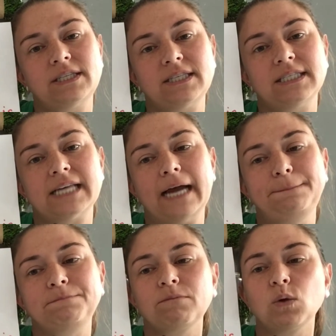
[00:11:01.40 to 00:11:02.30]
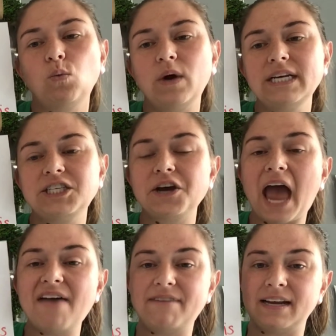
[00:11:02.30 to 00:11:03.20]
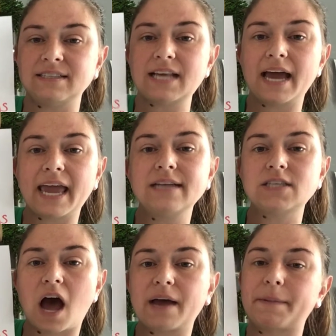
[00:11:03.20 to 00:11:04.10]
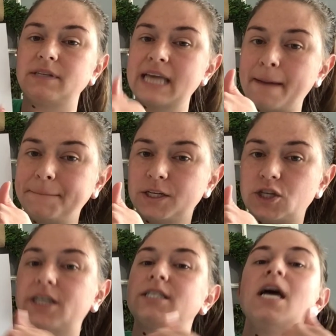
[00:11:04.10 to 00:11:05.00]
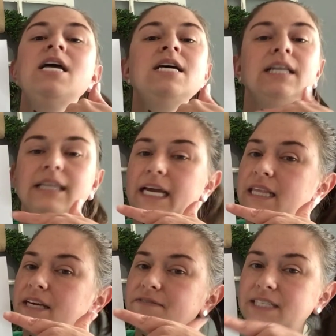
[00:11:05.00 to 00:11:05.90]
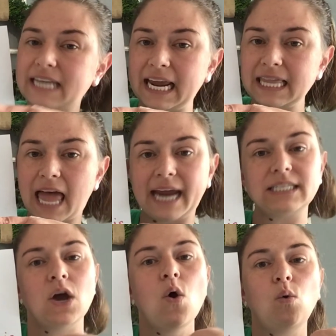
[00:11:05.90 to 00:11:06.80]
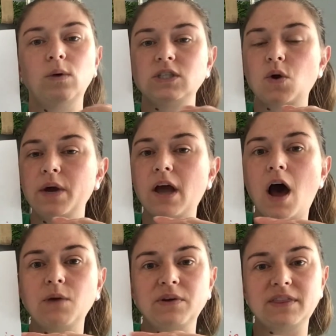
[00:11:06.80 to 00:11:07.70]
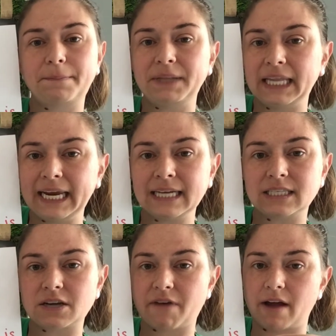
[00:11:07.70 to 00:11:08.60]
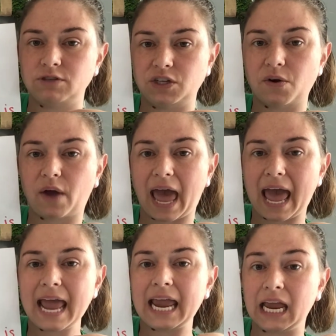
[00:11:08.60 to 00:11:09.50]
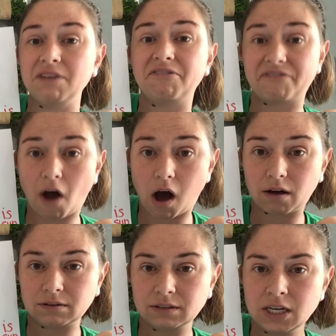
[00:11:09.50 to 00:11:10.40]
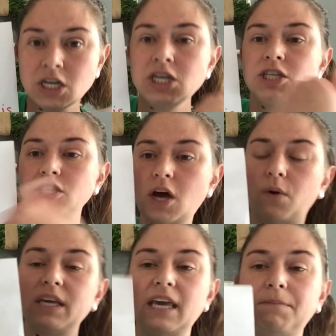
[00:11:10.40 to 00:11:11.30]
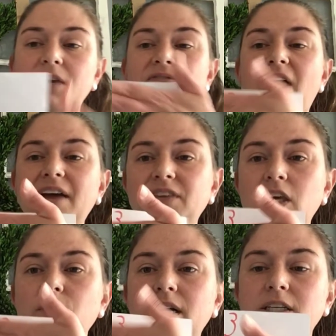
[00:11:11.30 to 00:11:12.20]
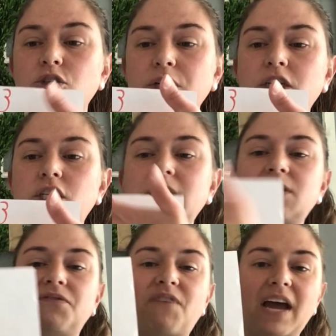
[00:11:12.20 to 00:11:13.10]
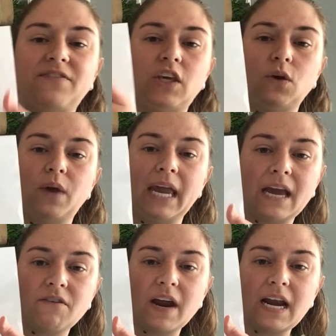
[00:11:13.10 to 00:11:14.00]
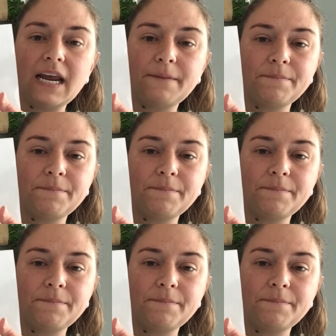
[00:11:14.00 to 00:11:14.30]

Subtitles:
the sun? What is your evidence? Again, talk about temperatures, length of daylight, what's going on with the plants around you, okay, in fall. So give me 5Q illustrations, 5Q handwriting,